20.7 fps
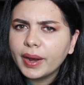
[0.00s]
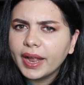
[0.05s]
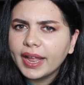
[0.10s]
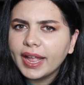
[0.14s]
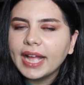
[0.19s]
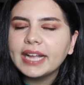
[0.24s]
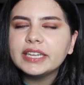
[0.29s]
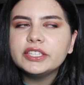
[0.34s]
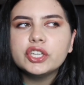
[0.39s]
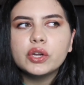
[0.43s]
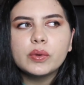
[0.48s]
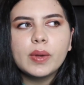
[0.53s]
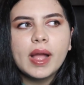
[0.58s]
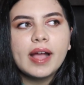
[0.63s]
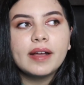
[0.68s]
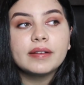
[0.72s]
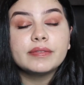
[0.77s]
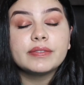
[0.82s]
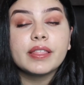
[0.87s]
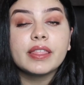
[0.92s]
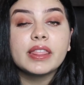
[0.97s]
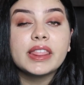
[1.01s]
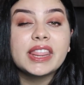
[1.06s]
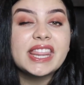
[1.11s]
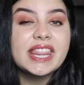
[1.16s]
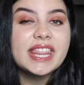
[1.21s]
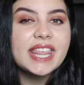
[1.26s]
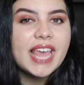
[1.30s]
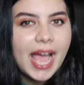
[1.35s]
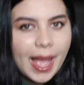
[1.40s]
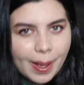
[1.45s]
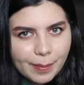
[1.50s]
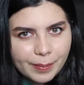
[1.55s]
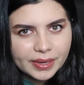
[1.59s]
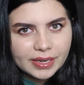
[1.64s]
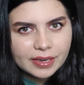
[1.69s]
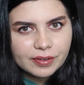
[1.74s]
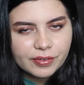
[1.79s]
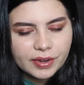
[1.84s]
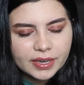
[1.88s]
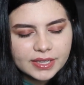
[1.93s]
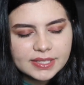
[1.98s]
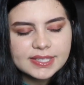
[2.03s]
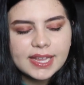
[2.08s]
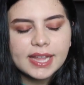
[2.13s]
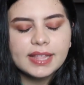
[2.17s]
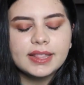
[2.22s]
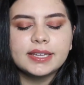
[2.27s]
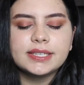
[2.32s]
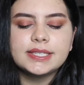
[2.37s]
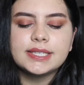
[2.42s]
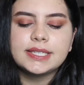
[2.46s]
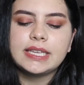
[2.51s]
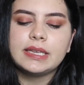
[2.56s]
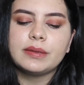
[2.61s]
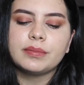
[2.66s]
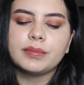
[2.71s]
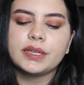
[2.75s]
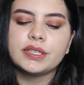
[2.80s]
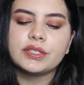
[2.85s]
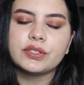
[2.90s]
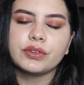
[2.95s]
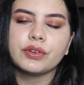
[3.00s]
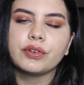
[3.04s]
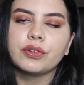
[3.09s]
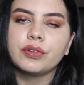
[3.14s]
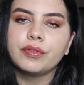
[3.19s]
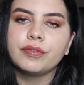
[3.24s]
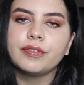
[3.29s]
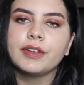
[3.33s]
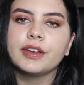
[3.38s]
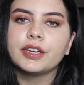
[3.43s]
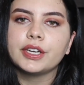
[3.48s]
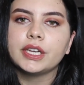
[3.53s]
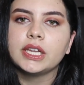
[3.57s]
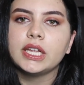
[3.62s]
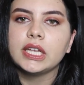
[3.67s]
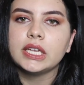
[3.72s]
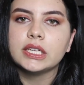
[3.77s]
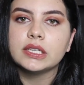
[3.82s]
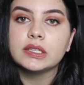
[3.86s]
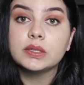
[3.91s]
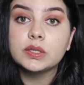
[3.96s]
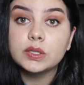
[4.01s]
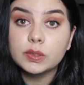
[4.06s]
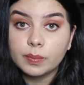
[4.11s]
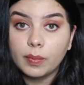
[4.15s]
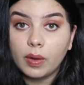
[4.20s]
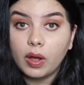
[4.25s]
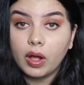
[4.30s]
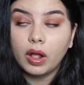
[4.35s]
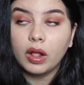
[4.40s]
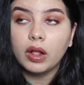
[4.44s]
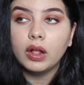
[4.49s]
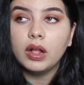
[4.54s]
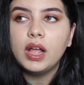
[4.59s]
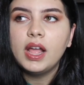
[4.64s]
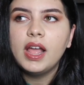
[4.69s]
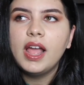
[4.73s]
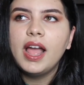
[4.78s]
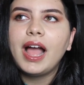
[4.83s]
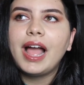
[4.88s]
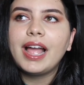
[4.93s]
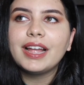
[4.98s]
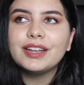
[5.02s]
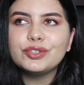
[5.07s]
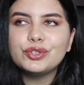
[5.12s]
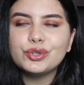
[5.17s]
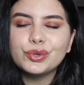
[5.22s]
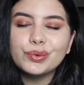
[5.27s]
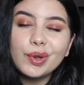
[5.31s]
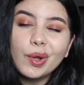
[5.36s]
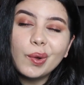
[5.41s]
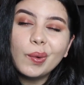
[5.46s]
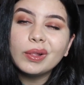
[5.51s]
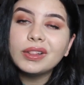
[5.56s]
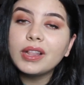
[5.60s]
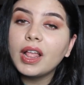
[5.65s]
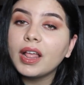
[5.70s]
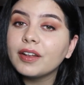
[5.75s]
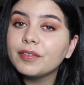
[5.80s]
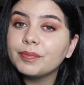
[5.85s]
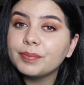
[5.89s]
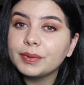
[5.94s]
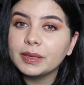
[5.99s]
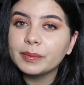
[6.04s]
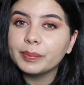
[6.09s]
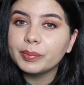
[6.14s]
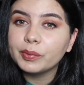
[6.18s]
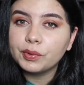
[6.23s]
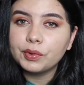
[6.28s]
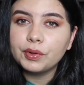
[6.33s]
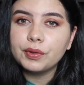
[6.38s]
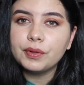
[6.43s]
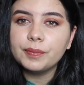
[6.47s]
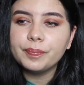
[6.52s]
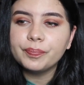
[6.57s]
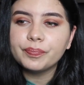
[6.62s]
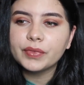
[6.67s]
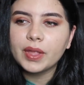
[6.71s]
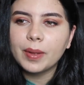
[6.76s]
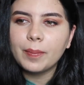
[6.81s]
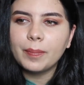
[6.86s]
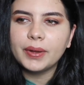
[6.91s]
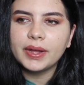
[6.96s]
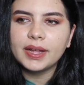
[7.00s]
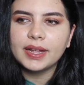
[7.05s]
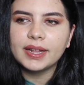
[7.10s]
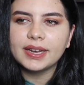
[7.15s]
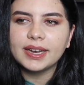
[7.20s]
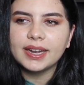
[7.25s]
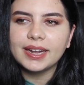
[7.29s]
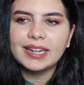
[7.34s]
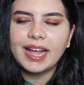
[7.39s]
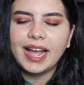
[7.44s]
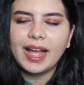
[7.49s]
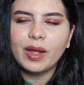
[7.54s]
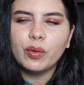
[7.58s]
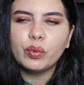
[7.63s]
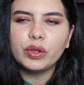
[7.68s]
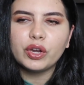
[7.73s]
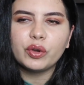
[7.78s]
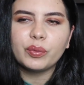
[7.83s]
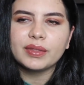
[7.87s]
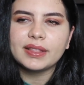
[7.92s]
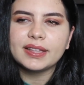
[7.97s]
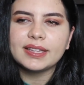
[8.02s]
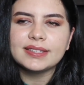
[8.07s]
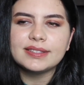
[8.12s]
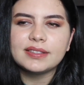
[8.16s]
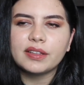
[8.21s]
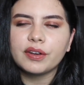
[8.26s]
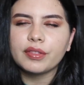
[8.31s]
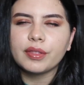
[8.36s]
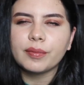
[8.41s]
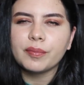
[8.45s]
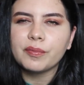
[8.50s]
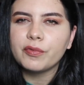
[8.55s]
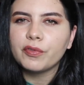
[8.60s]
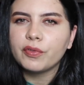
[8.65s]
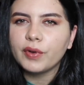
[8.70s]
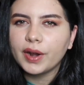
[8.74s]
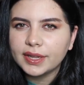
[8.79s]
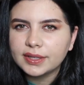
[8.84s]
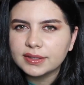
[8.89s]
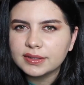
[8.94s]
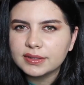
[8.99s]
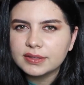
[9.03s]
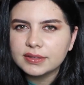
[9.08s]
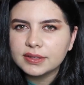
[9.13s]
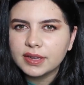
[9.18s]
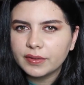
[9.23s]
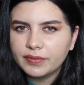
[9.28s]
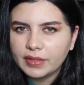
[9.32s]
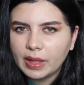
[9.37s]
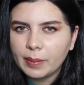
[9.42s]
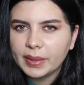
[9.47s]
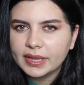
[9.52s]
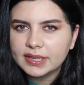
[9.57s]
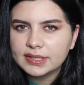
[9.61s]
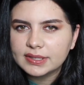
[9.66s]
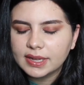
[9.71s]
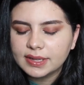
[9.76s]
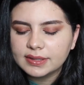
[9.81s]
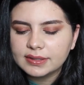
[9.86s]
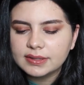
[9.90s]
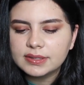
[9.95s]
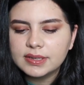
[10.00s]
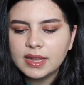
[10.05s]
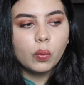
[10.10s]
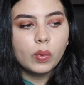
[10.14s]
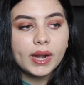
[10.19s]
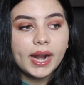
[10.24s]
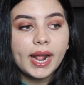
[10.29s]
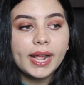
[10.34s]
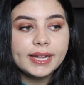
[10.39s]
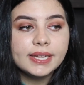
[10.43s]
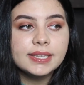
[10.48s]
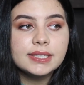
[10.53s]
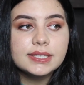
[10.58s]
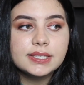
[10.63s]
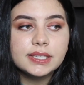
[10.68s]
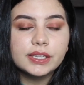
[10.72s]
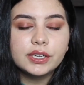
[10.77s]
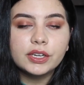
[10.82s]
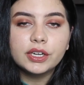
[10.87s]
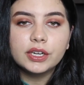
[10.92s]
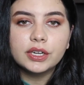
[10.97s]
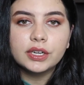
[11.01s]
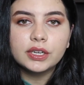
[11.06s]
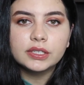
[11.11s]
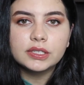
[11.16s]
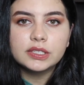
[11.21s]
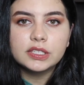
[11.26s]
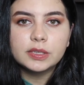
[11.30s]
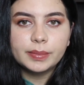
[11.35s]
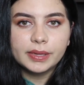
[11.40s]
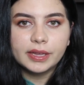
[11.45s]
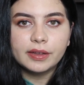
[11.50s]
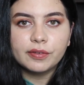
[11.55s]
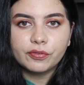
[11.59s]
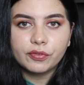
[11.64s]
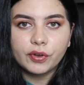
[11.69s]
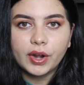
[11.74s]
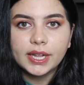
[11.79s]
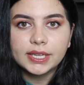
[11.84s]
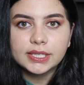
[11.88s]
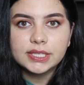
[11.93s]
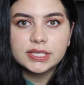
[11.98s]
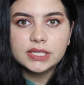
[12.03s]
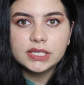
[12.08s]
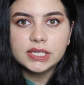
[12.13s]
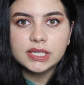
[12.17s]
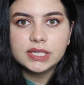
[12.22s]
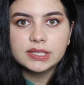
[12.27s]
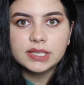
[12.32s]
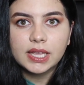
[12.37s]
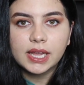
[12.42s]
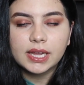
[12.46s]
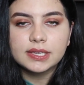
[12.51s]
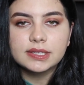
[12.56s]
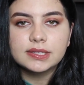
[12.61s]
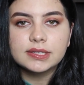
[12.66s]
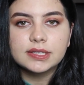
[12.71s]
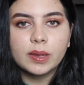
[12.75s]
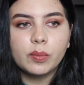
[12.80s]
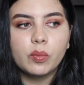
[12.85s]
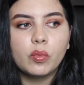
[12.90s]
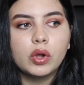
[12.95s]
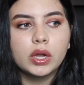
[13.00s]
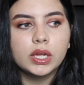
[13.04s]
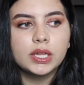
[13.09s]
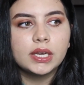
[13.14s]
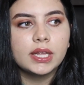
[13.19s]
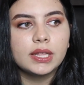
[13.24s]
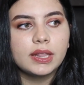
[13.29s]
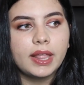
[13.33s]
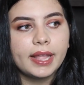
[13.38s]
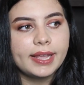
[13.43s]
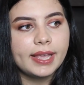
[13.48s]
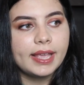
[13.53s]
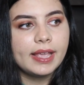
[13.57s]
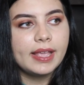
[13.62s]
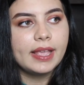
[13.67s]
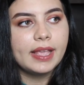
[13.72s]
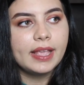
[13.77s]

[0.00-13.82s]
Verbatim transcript: right. I don't have that many friends. I like to keep my circle very small. I do know a lot of people, but I wouldn't really consider them friends, if that makes sense. What I consider to be a friend is like someone, like